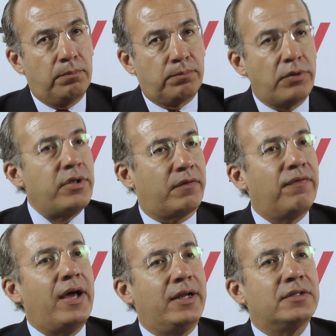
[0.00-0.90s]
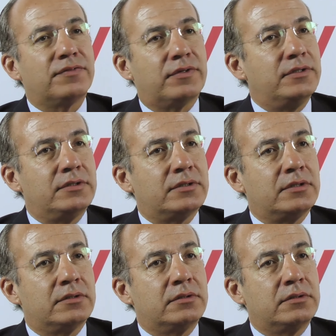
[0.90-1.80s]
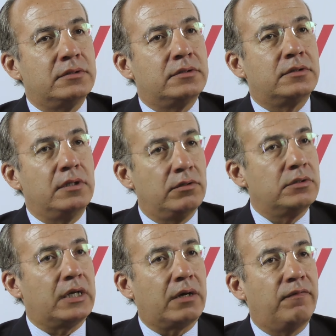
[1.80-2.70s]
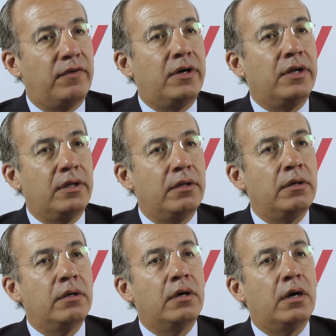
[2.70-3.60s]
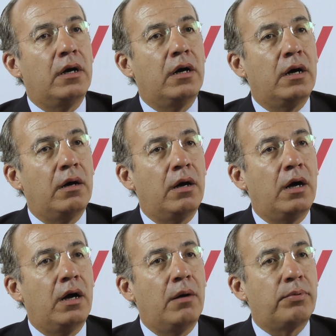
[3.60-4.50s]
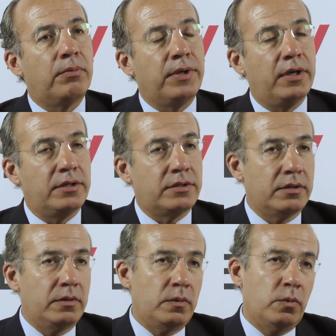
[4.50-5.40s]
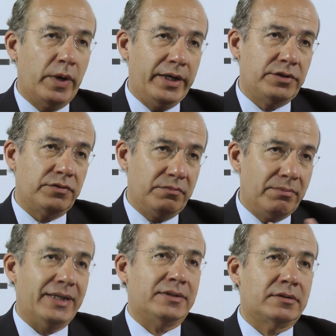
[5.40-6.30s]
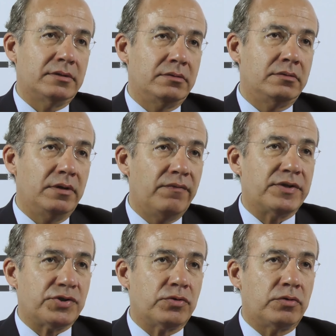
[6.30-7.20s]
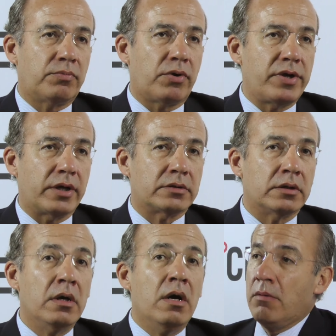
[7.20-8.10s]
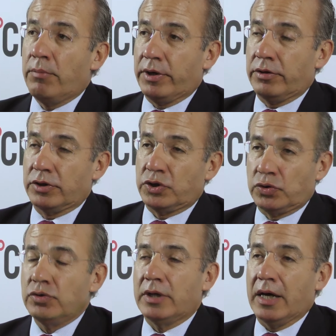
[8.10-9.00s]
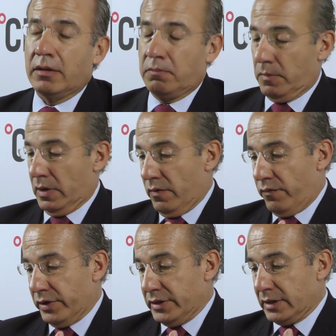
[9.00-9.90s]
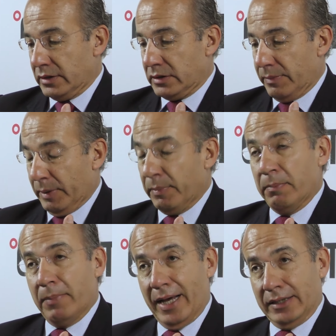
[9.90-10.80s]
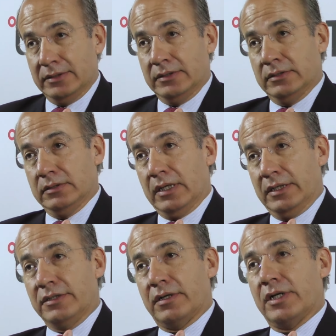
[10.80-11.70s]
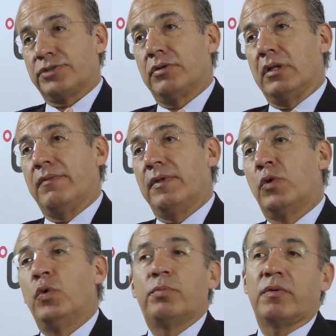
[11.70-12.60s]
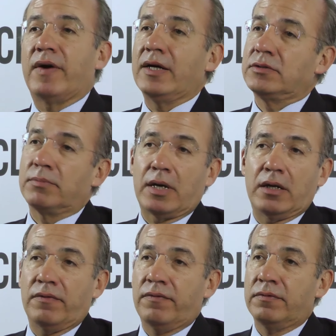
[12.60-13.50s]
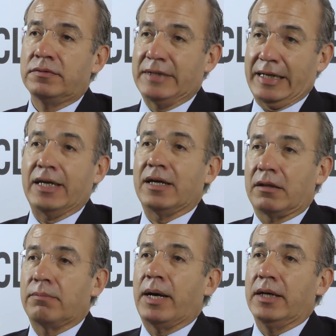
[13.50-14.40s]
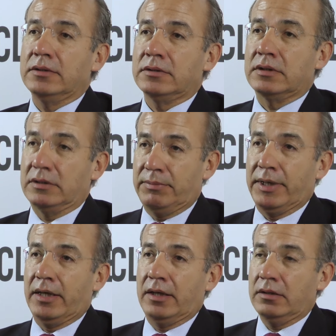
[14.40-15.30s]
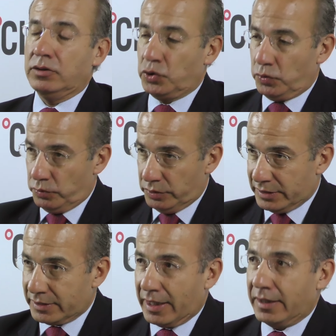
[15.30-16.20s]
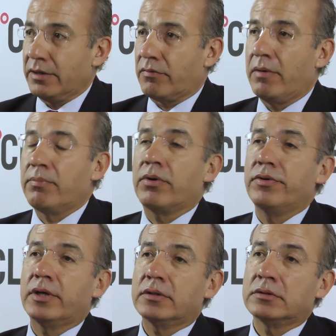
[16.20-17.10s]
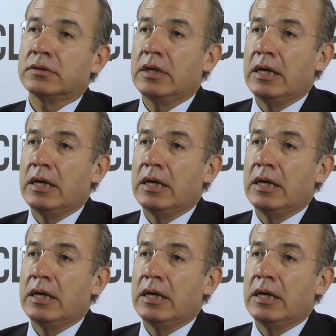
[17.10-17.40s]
project finance, for instance, it looks like a very appropriate way to invest in infrastructure projects. But in order to do that, for instance, development banks at the international level could provide some kind of technical advice at the beginning to design the right projects.